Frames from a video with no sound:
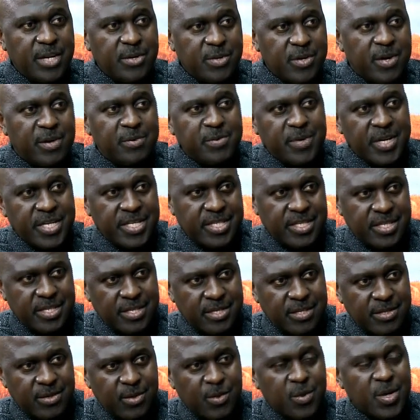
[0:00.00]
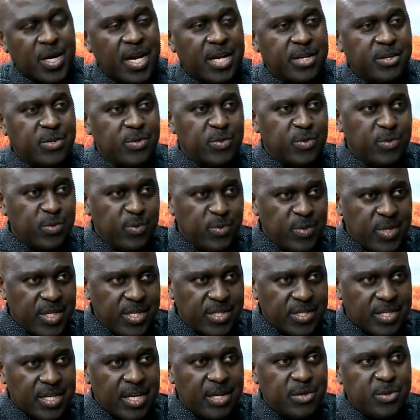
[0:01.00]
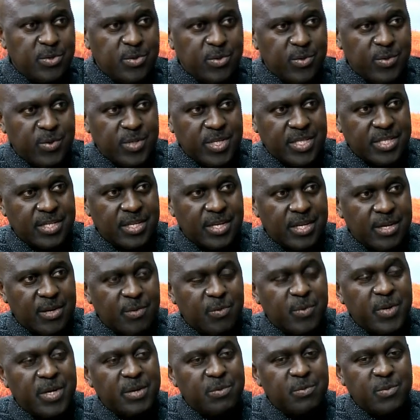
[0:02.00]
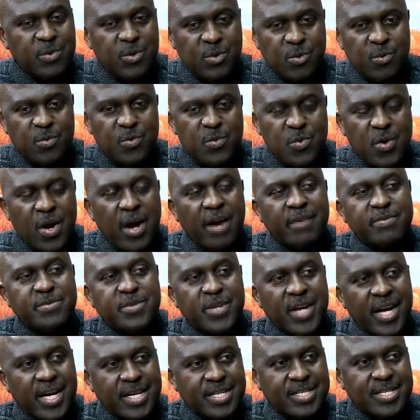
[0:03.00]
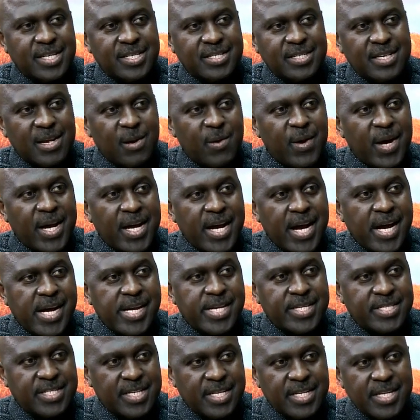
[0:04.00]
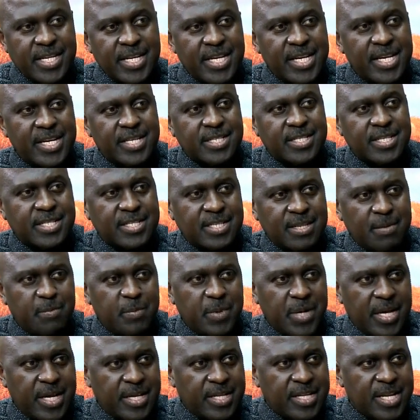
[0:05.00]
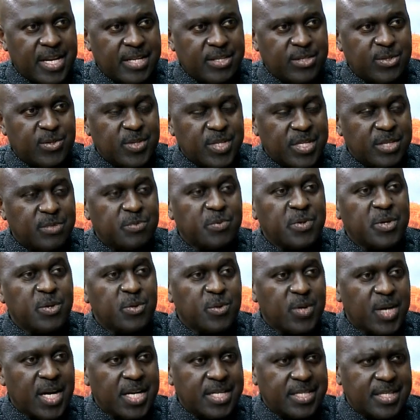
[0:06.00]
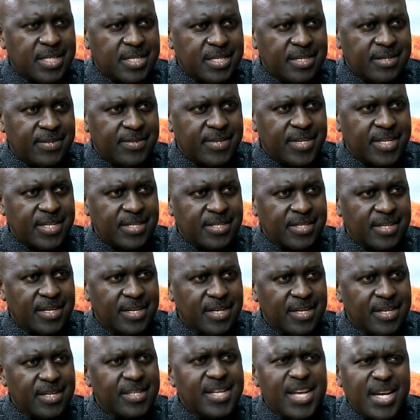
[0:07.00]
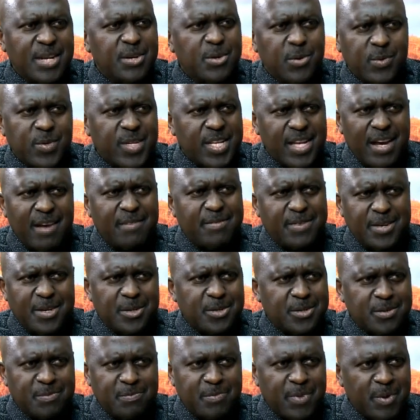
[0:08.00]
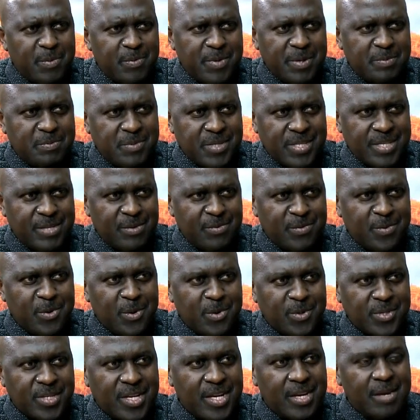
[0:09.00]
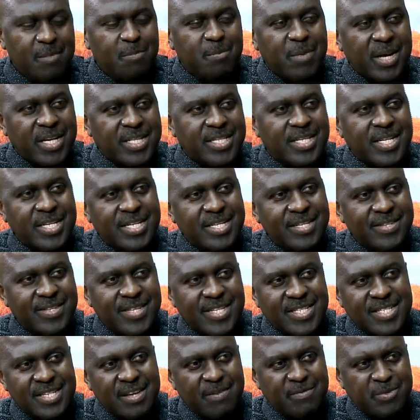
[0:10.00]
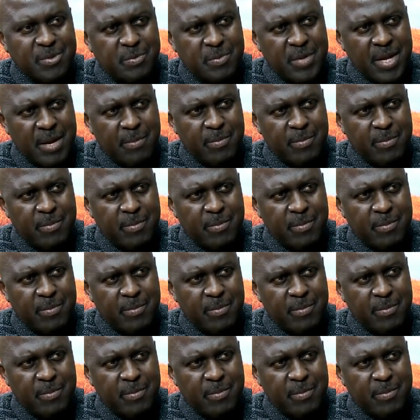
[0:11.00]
can you address it, or can you do this? Can you do this? You have to act as our eyes and ears and something like that, so that we look at certain things." They know they have a lot of problems, of course, but certain things have